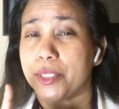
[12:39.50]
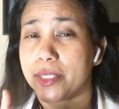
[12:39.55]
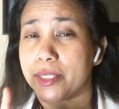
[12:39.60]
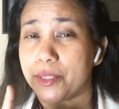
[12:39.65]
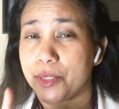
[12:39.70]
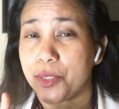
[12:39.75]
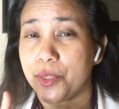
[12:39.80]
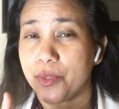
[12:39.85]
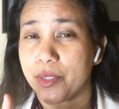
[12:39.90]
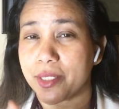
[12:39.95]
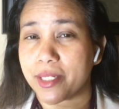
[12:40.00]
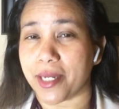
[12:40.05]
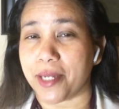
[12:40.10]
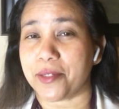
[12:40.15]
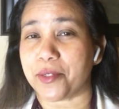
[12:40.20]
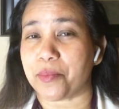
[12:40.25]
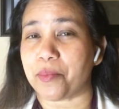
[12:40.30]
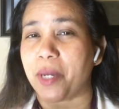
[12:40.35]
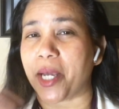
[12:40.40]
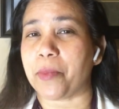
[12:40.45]
you're kind
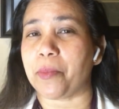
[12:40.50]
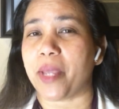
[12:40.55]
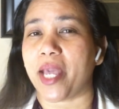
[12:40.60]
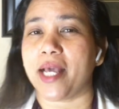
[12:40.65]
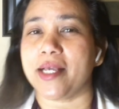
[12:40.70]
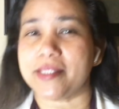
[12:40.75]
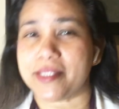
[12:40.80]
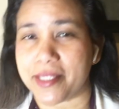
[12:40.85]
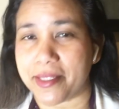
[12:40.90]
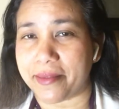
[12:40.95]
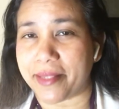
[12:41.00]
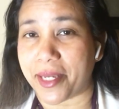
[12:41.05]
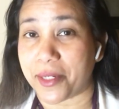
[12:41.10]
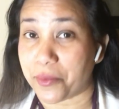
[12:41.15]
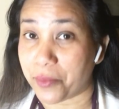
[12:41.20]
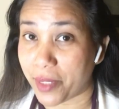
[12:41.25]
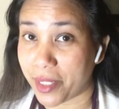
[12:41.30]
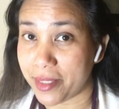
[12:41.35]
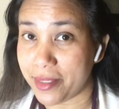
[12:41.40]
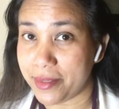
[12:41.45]
of bypassing that,
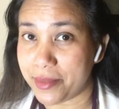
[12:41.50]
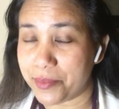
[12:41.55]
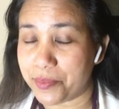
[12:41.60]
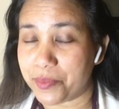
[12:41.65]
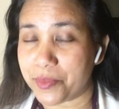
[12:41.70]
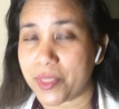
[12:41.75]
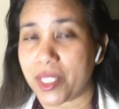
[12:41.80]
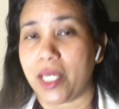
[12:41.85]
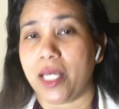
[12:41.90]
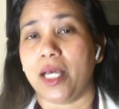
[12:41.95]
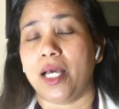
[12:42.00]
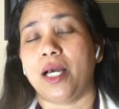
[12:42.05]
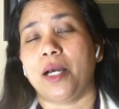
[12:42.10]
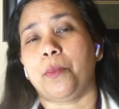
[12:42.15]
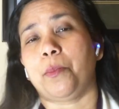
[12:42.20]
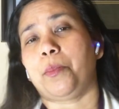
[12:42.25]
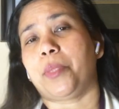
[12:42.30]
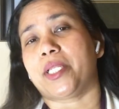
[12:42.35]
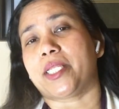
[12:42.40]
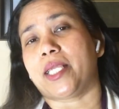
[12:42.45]
right?
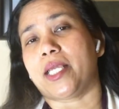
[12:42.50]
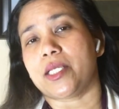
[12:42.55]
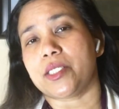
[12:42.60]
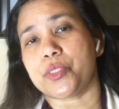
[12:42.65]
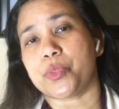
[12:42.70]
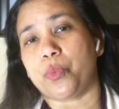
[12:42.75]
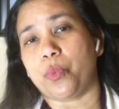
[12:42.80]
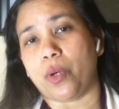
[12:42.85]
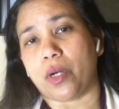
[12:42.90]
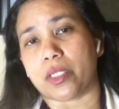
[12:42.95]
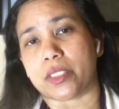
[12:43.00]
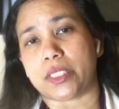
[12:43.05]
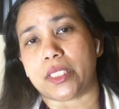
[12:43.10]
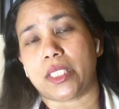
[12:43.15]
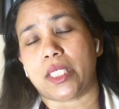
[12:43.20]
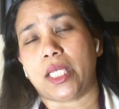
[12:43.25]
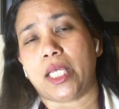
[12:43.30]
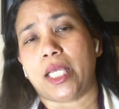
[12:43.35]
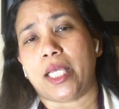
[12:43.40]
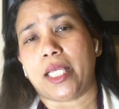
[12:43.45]
But guess what?
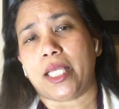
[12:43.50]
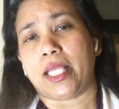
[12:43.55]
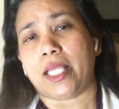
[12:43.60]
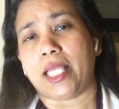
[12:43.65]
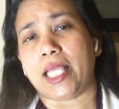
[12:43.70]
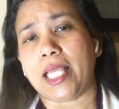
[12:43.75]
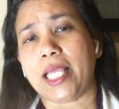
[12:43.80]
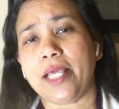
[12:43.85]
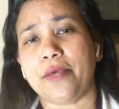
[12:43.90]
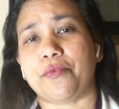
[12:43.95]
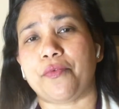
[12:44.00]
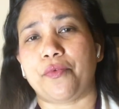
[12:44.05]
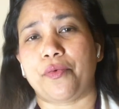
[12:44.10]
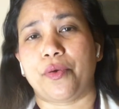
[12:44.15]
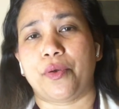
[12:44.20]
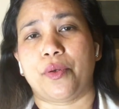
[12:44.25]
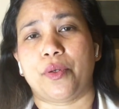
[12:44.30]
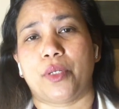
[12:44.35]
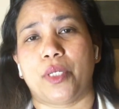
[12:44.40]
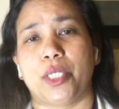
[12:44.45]
If
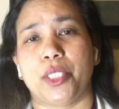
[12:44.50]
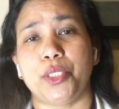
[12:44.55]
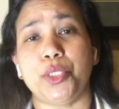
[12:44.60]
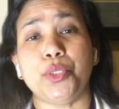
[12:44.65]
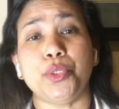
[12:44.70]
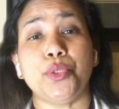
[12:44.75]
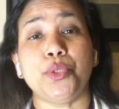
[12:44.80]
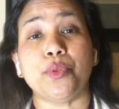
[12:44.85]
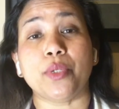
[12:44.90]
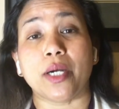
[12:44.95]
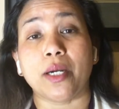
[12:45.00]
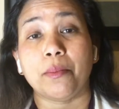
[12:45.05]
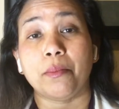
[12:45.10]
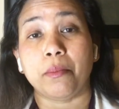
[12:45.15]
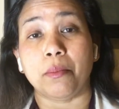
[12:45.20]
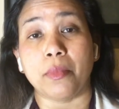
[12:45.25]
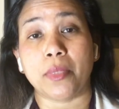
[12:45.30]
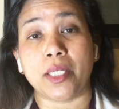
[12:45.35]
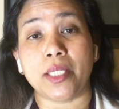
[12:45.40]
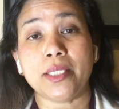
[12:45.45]
you do a
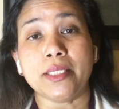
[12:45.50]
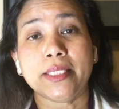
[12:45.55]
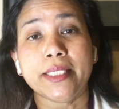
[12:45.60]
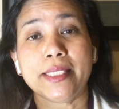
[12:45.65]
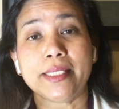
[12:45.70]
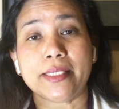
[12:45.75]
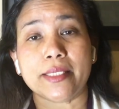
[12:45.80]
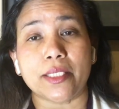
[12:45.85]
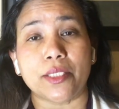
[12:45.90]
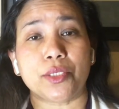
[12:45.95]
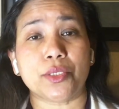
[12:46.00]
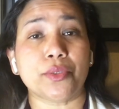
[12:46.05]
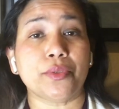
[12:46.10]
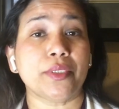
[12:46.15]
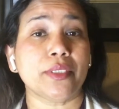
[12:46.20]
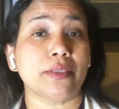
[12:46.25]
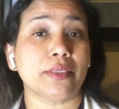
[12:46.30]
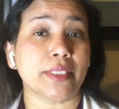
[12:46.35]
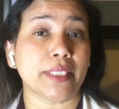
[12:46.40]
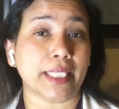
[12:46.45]

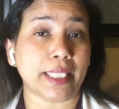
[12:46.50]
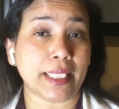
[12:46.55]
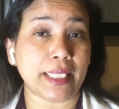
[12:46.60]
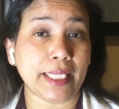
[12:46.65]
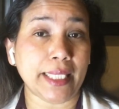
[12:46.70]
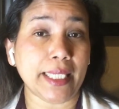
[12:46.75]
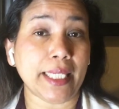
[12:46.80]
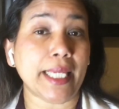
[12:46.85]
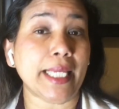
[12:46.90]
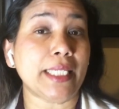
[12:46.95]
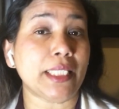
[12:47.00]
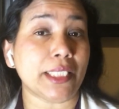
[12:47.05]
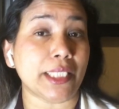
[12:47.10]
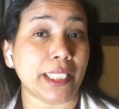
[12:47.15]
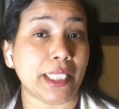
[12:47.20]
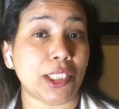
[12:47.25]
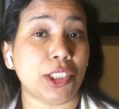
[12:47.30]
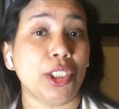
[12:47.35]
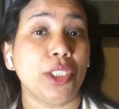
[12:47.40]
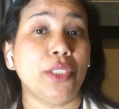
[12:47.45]
multi-sensorial technique in
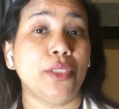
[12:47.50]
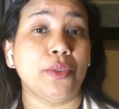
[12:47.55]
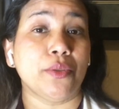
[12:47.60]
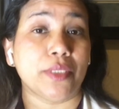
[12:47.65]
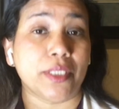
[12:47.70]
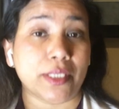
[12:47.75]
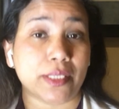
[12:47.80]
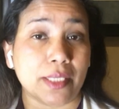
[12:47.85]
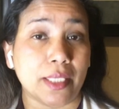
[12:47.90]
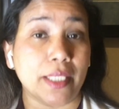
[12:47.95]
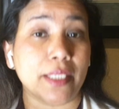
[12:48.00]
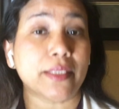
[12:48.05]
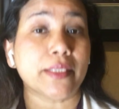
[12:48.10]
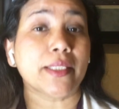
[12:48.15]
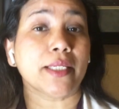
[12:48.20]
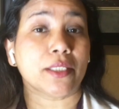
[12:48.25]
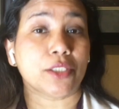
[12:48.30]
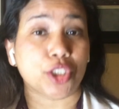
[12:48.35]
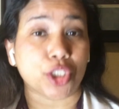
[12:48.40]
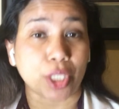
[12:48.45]
teaching your
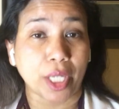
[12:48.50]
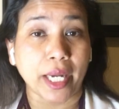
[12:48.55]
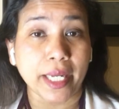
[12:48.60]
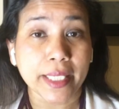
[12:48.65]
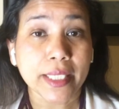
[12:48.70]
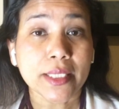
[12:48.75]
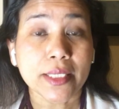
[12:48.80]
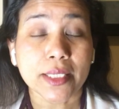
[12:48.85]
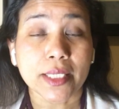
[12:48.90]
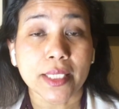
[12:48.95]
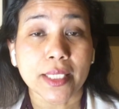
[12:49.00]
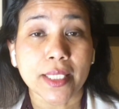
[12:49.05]
dyslexic child,